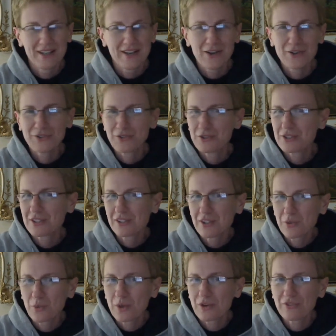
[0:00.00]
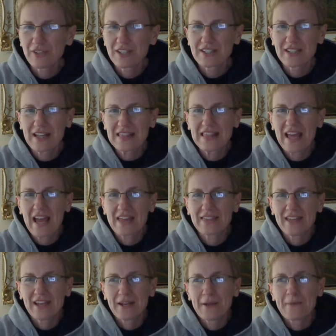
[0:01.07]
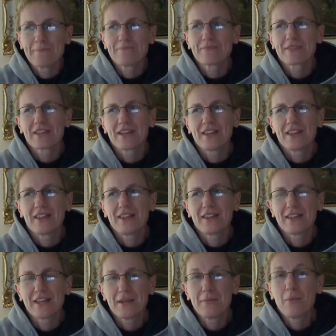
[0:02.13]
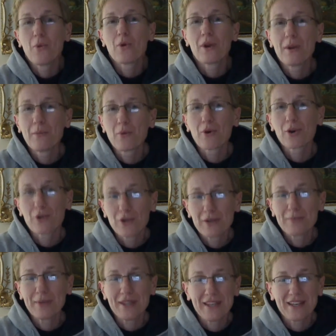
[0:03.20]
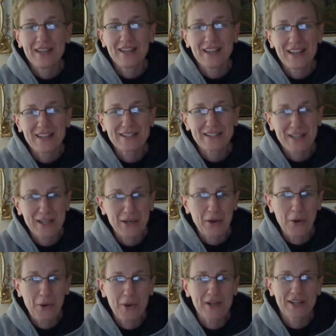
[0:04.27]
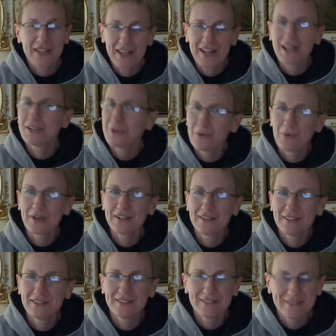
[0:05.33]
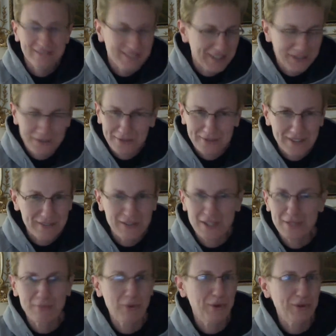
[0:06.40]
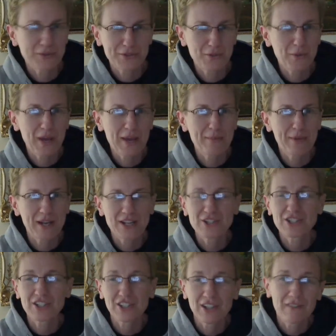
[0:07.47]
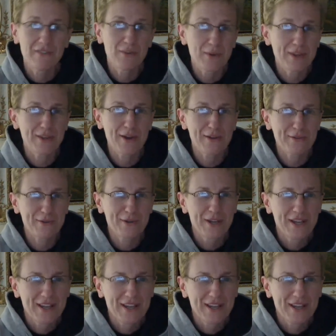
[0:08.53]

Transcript: all sorts of little weird things like that that get more and more creepy as they go. And again, I don't want to, you know, give any spoilers away, but I just love the way the author